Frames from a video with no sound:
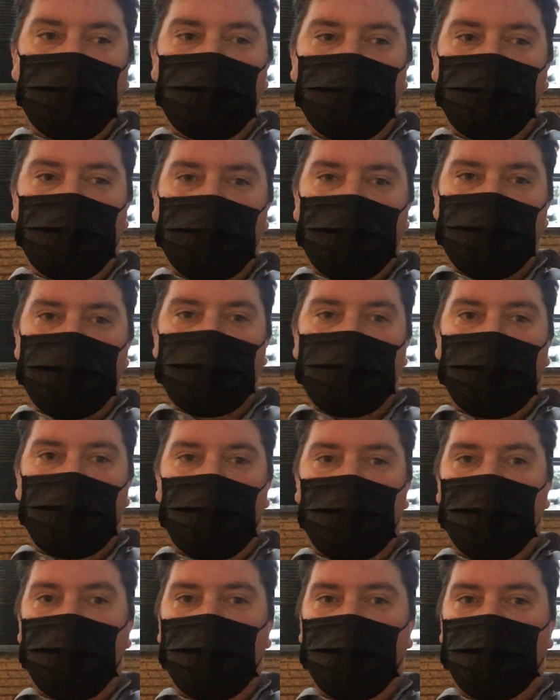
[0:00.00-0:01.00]
Please
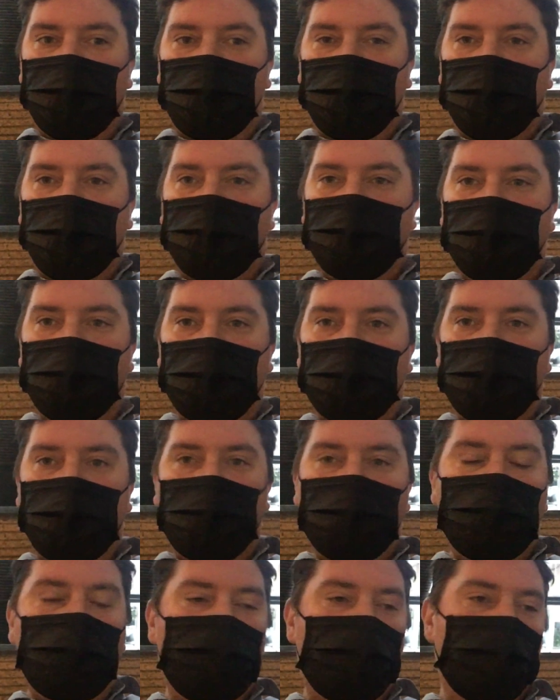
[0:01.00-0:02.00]
comment what you think of the
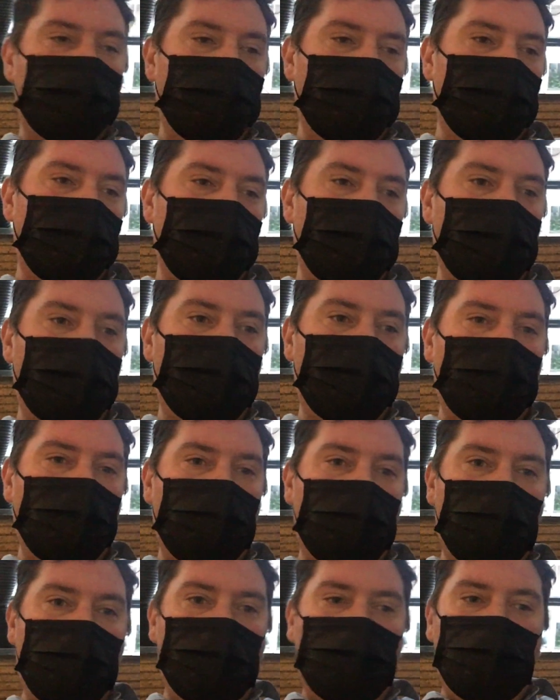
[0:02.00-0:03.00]
apartment down
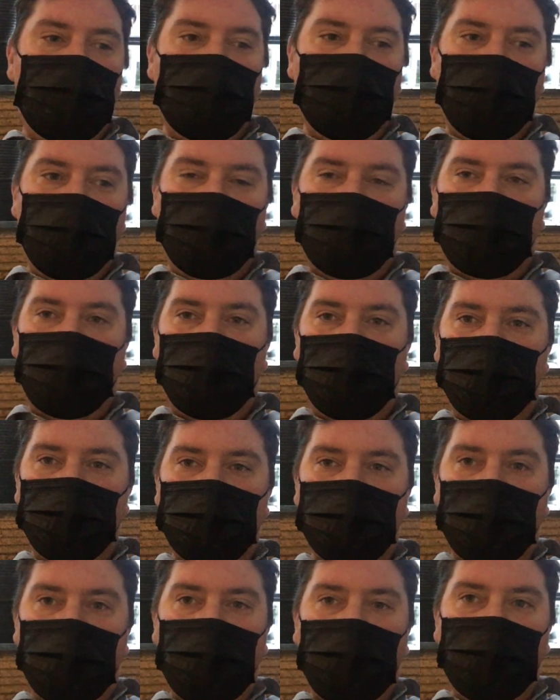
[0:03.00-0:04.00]
below. And of course,
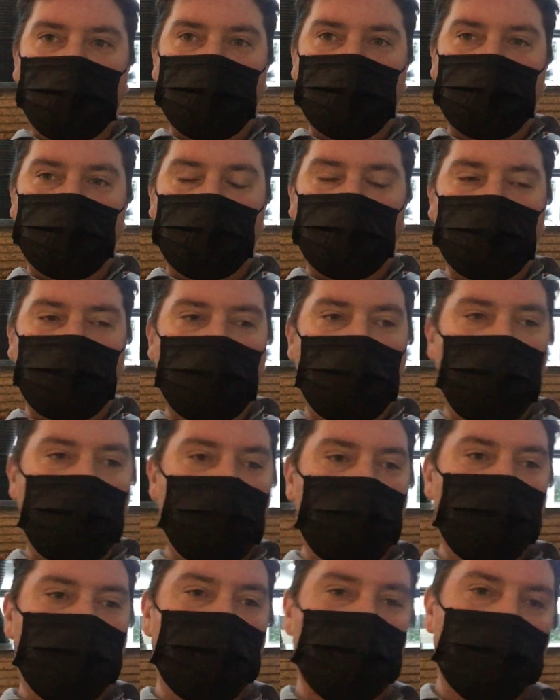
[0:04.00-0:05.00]
like and
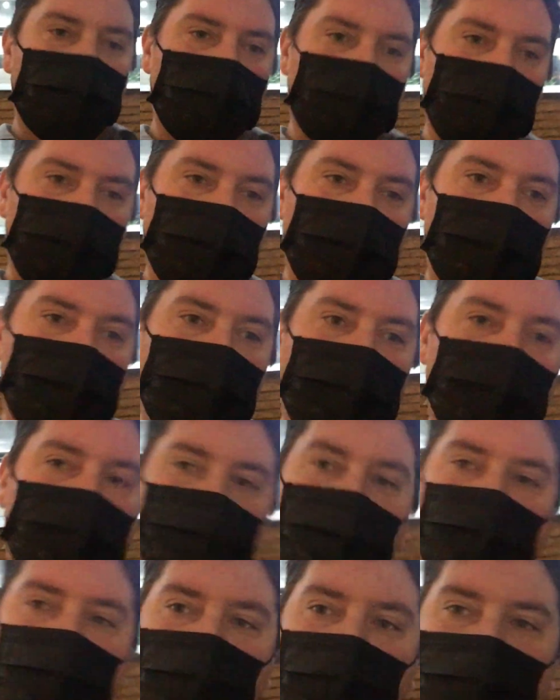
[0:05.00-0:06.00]
subscribe.
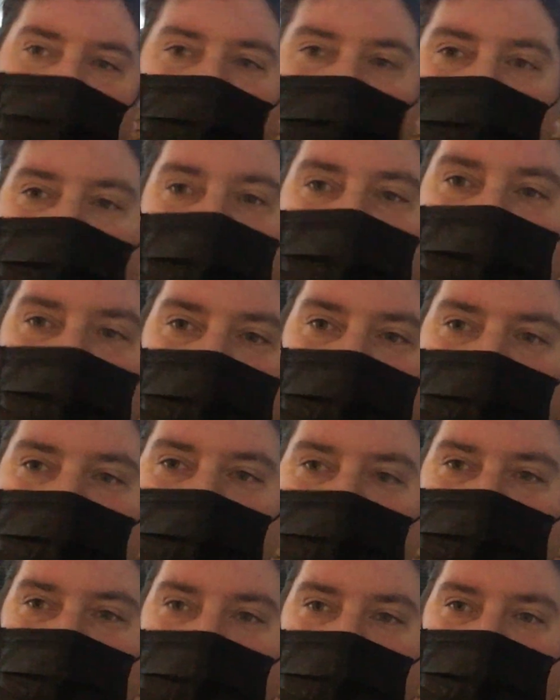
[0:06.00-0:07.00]
And yeah, let's
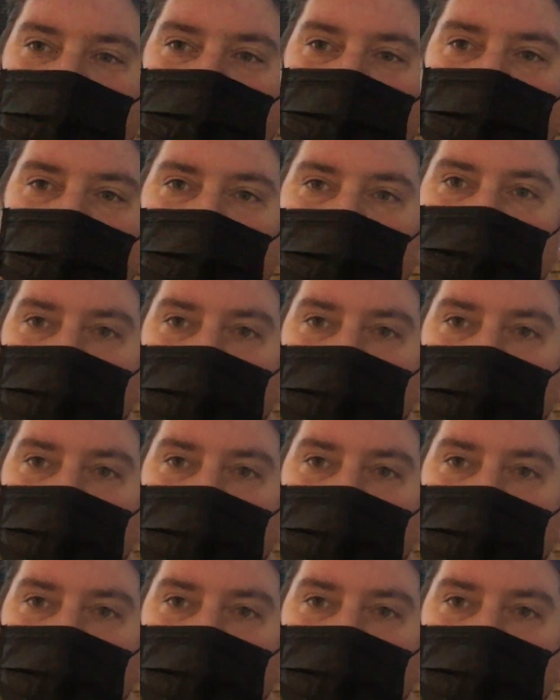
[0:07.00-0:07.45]
get to it.